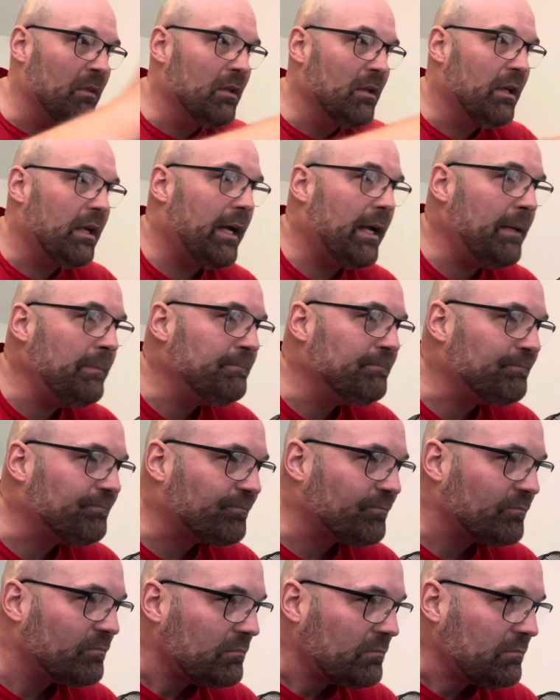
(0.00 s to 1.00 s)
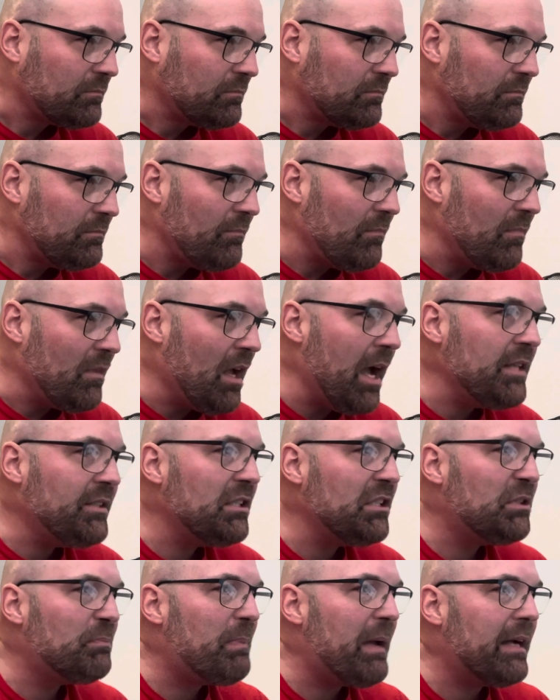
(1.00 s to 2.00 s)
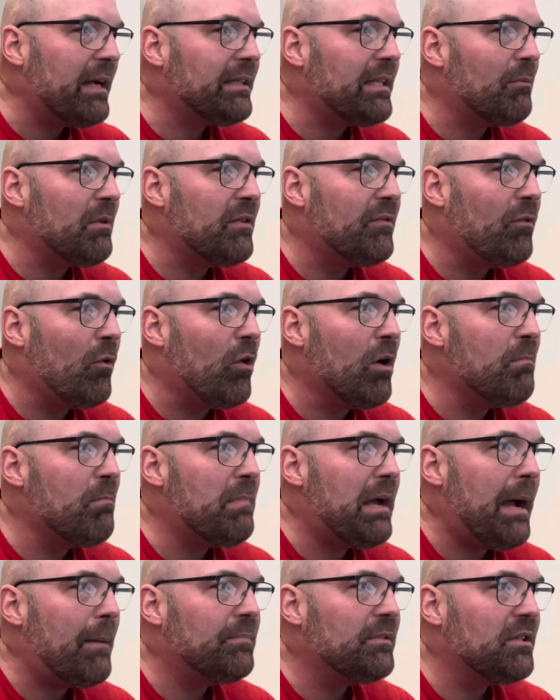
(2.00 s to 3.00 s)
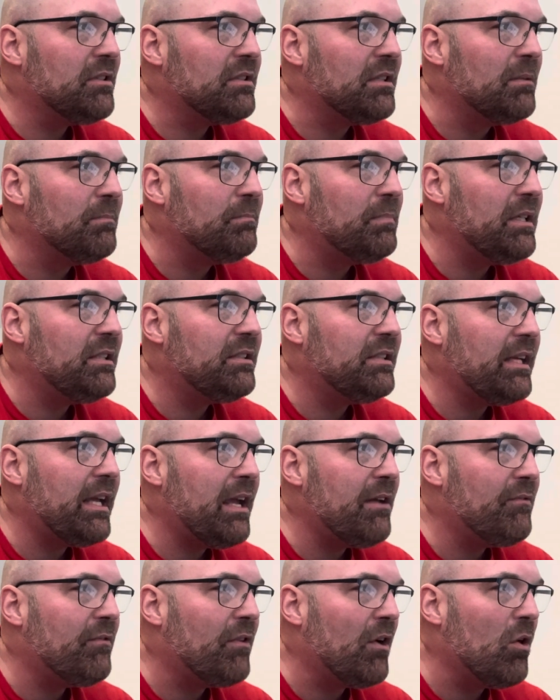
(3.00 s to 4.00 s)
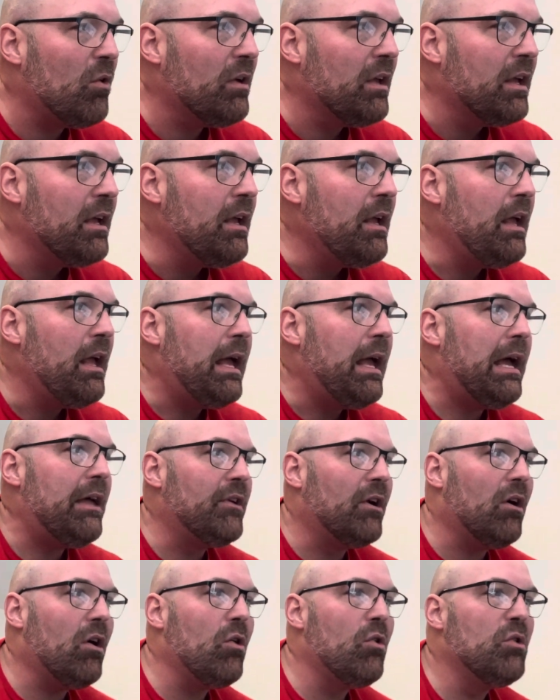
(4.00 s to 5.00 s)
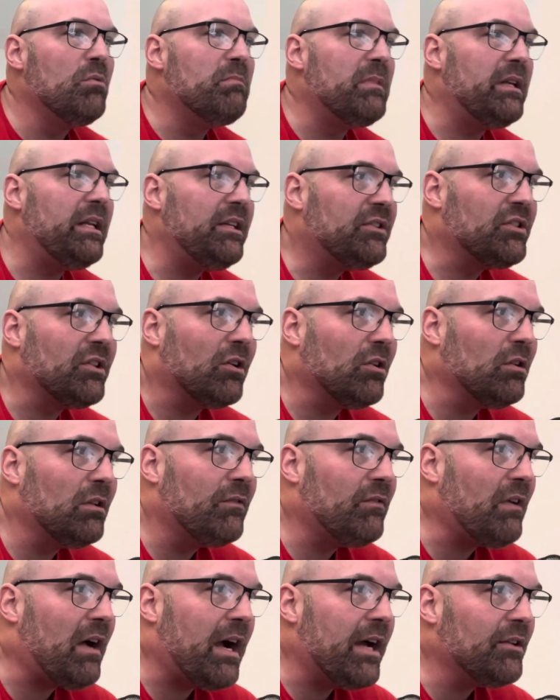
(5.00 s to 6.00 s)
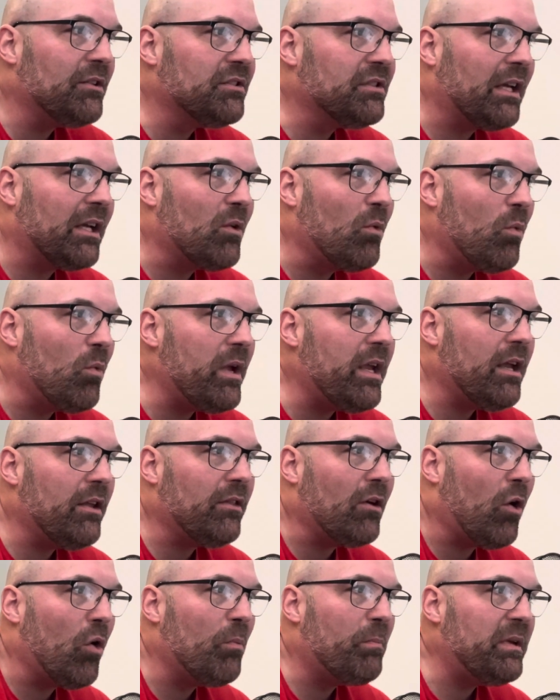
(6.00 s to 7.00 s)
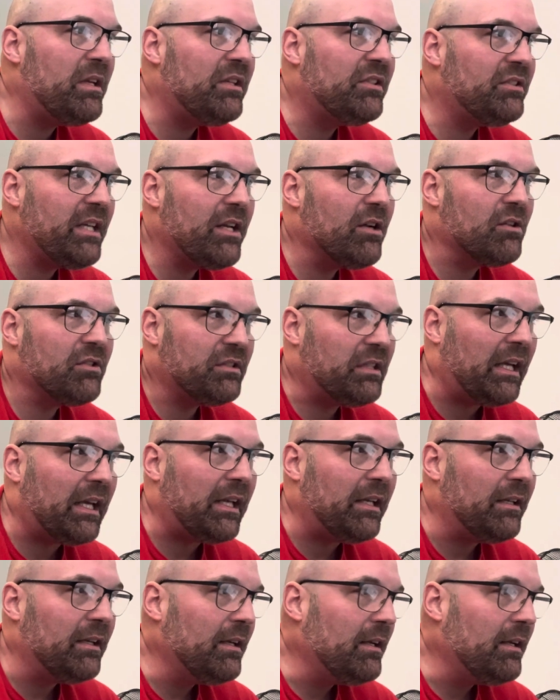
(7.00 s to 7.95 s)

Okay? I suspect that Reformed Baptists and PCA folk had their own mini circle of idols like we at OPCers did.